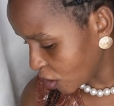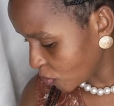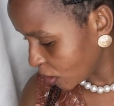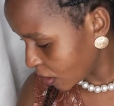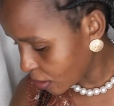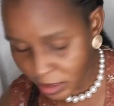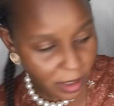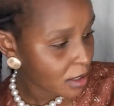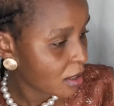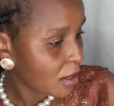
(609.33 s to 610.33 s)
genuine
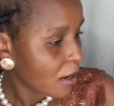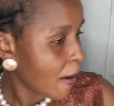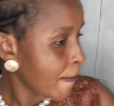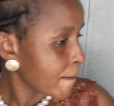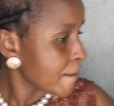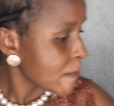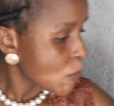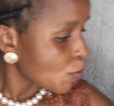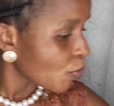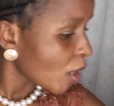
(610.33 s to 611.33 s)
leather
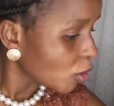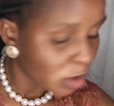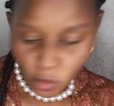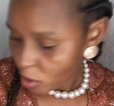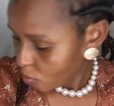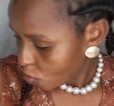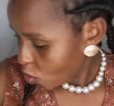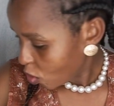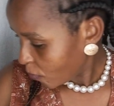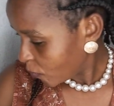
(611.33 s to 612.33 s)
so we
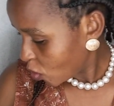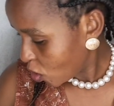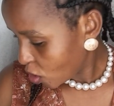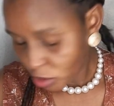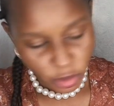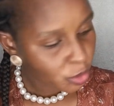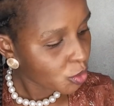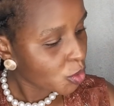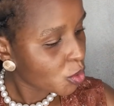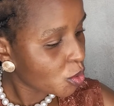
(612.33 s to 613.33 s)
move on
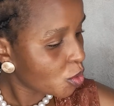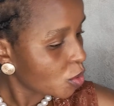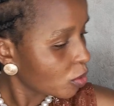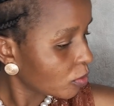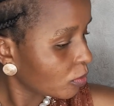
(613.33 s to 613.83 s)
to